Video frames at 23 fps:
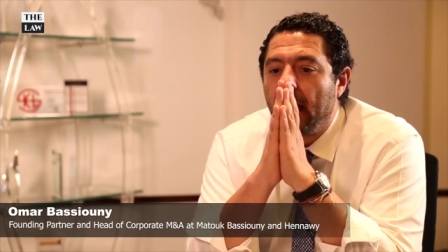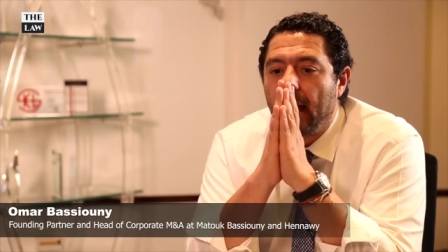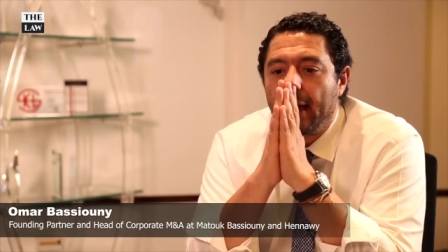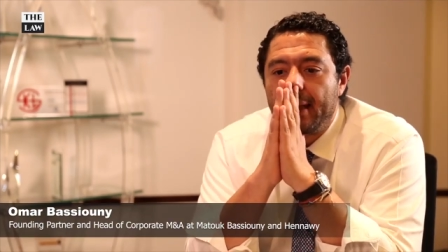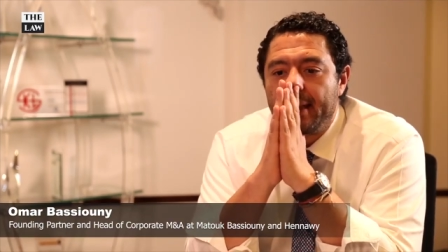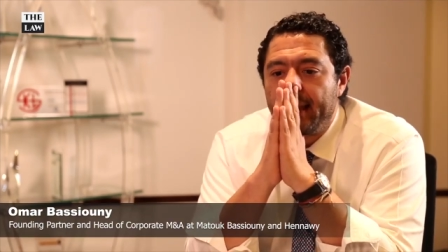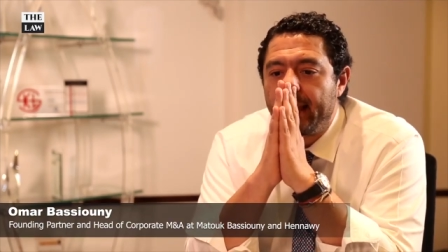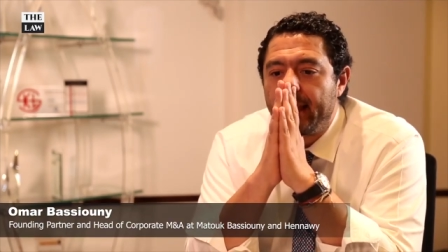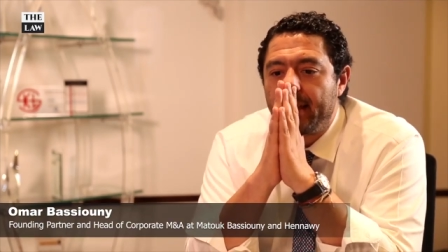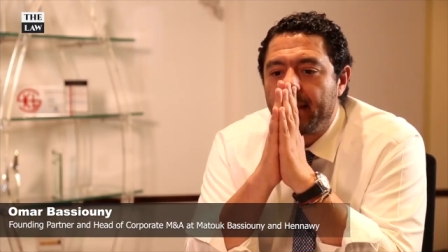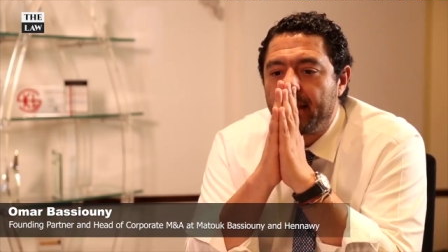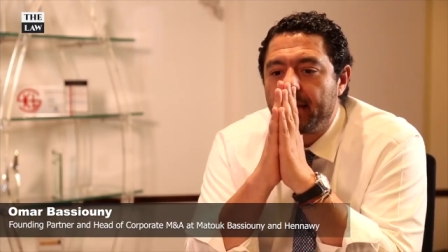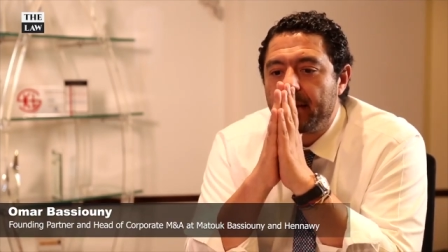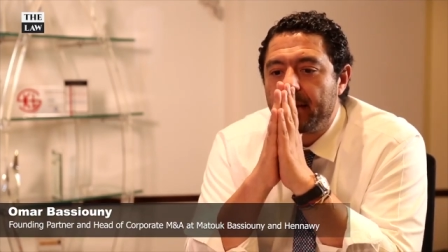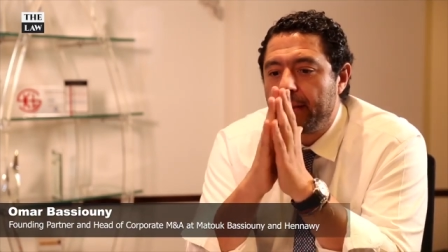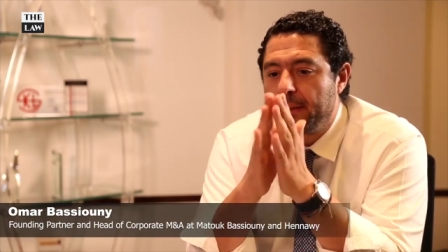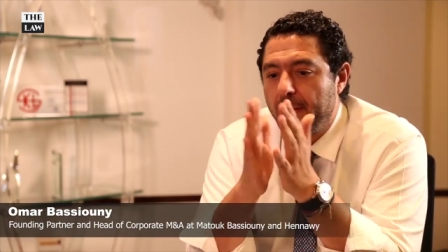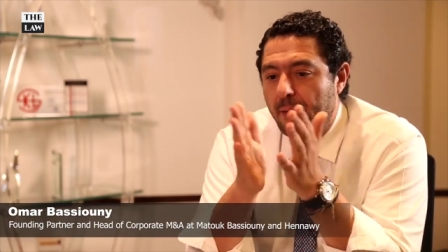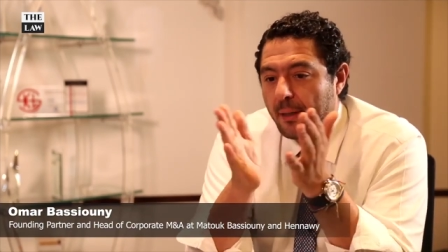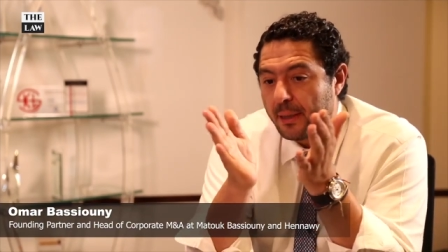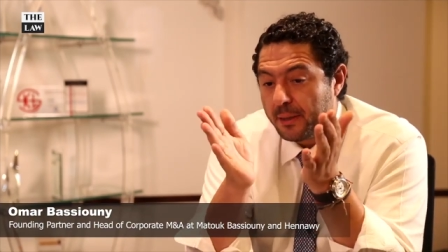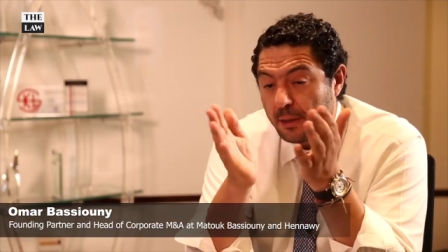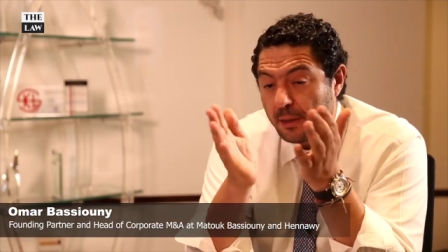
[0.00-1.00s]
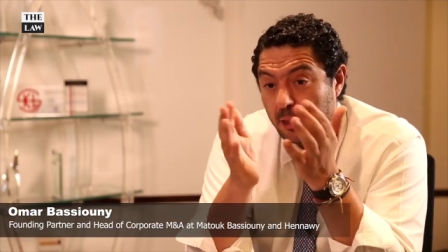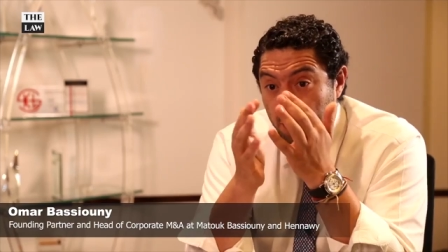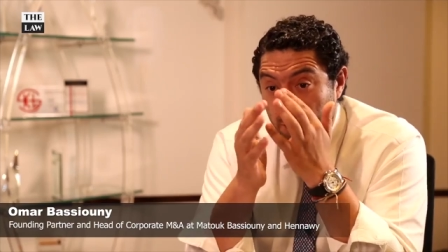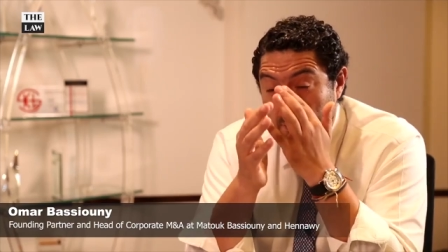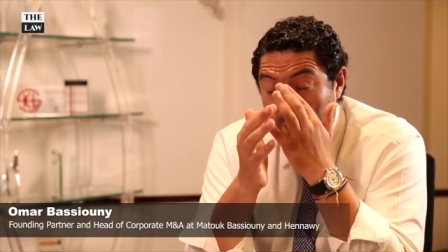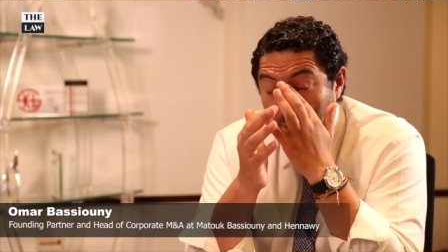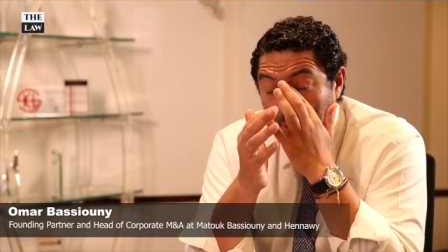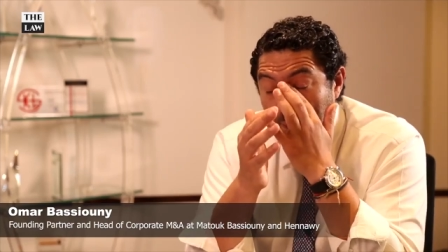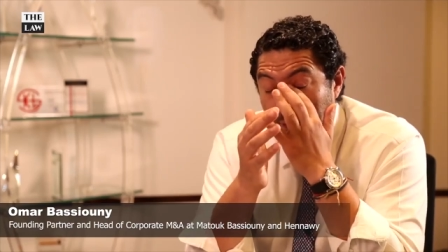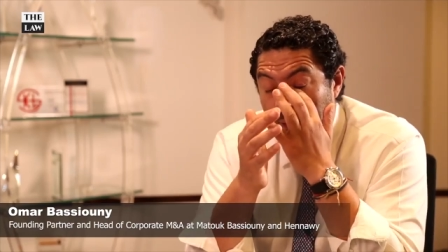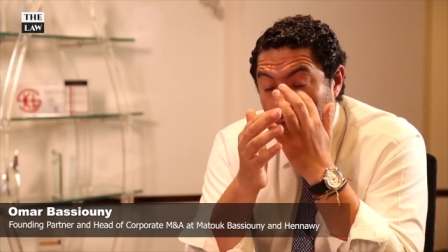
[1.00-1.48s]
I think, as you
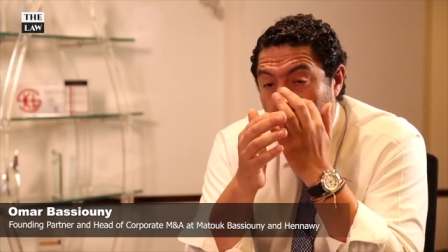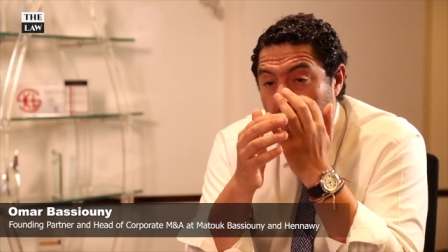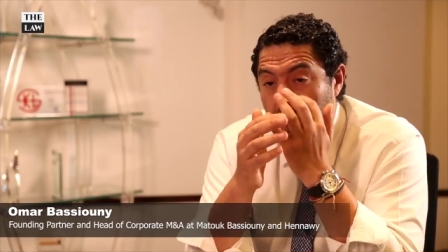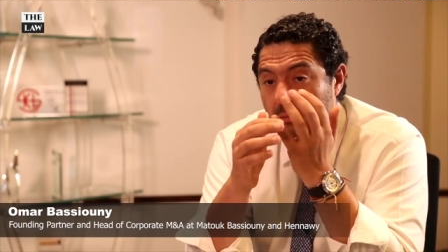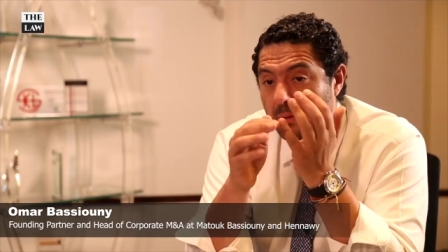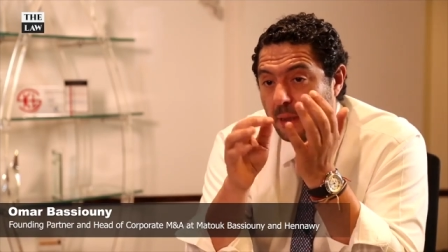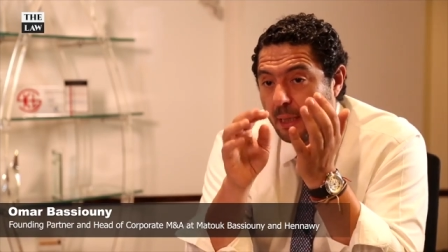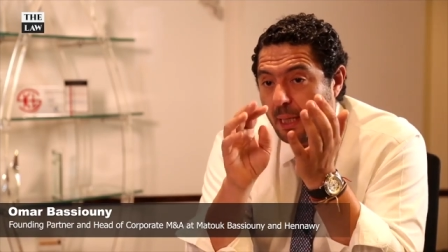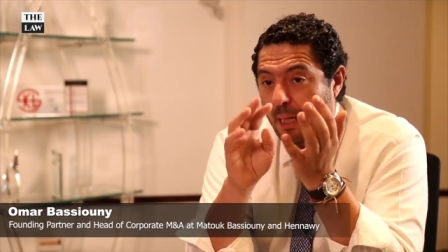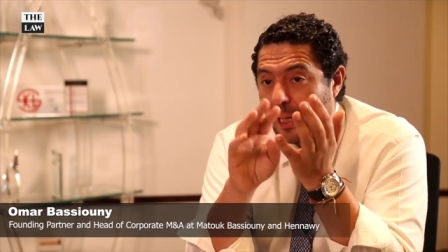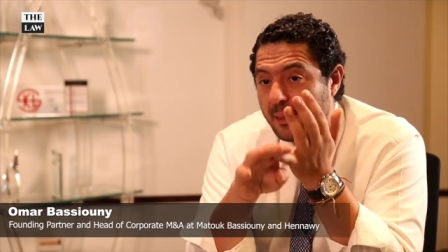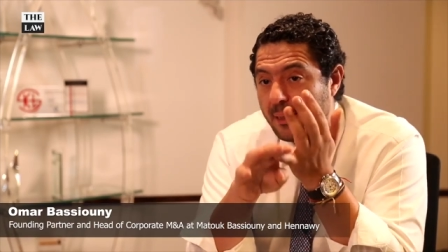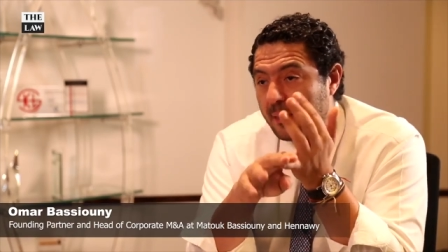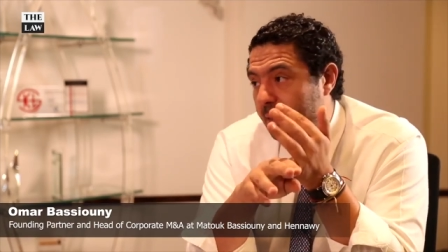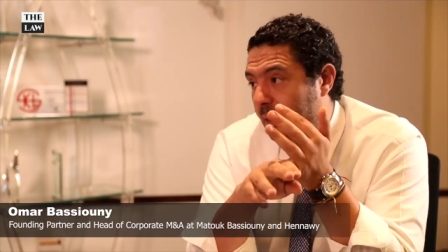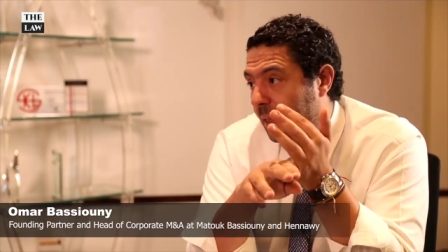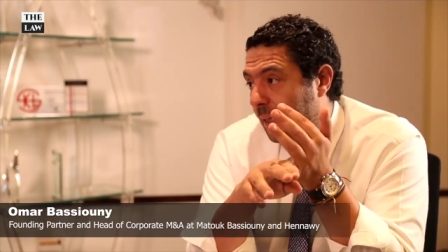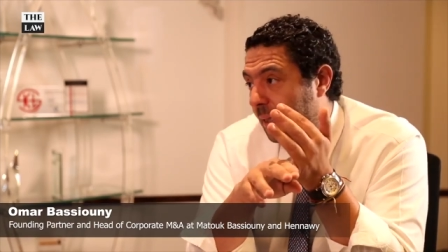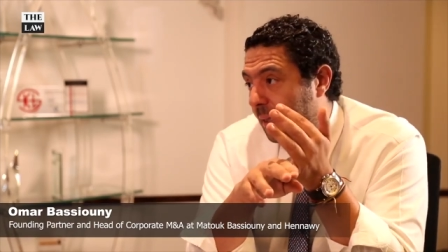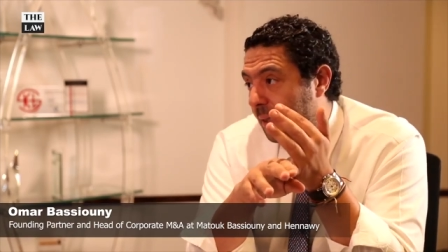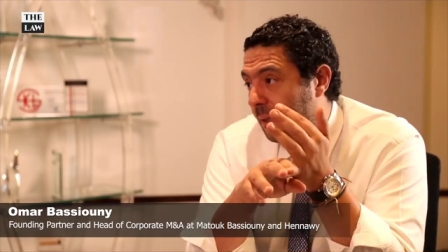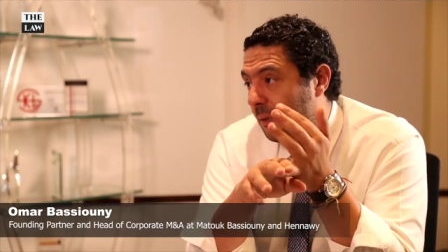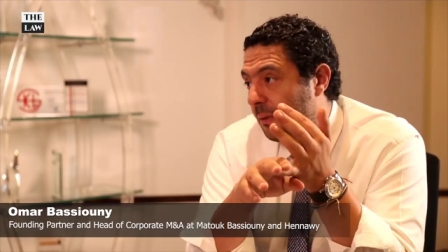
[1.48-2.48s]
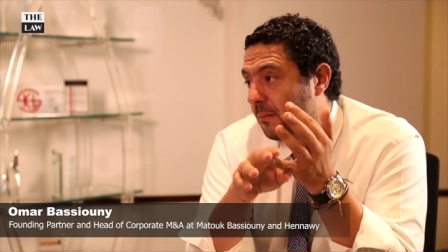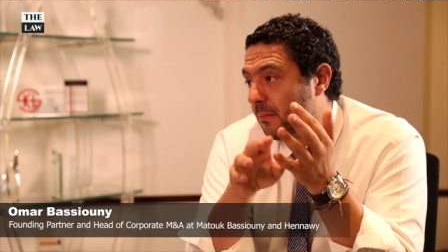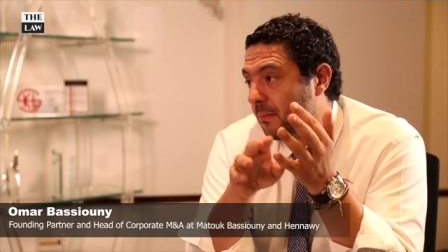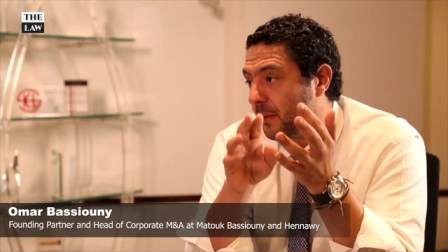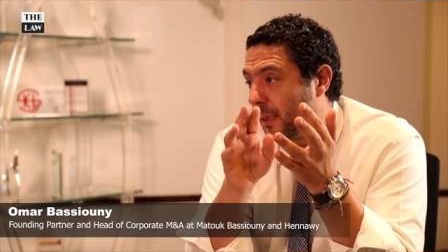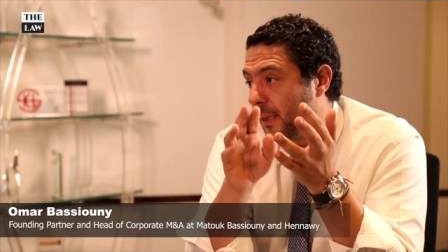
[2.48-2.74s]
probably know, healthcare,